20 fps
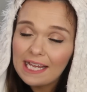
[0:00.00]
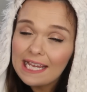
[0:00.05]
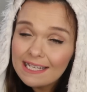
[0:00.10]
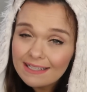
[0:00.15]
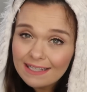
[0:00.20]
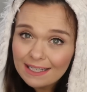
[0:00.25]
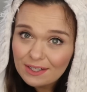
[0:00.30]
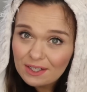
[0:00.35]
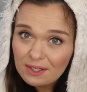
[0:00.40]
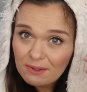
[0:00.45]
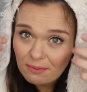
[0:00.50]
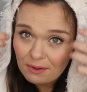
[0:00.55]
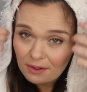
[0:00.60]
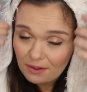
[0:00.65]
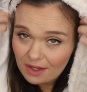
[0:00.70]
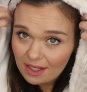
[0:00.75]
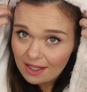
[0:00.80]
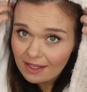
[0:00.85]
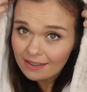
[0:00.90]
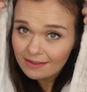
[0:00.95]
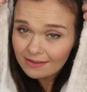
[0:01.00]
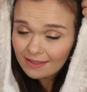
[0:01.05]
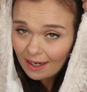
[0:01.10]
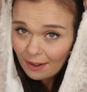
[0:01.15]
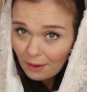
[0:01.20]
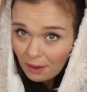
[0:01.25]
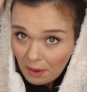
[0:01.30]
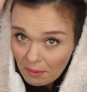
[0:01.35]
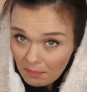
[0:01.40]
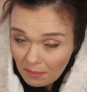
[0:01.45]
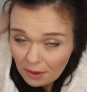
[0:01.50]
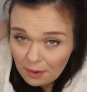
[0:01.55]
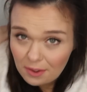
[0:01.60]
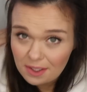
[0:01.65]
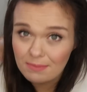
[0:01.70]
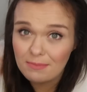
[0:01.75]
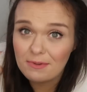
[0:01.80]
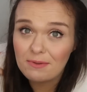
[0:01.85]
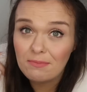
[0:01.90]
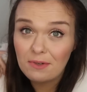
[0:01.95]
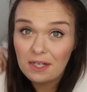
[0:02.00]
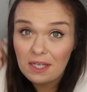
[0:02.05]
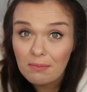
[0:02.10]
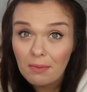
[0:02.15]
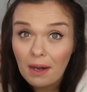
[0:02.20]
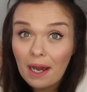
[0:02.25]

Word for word: It is actually one of the things that I got in my Christmas money,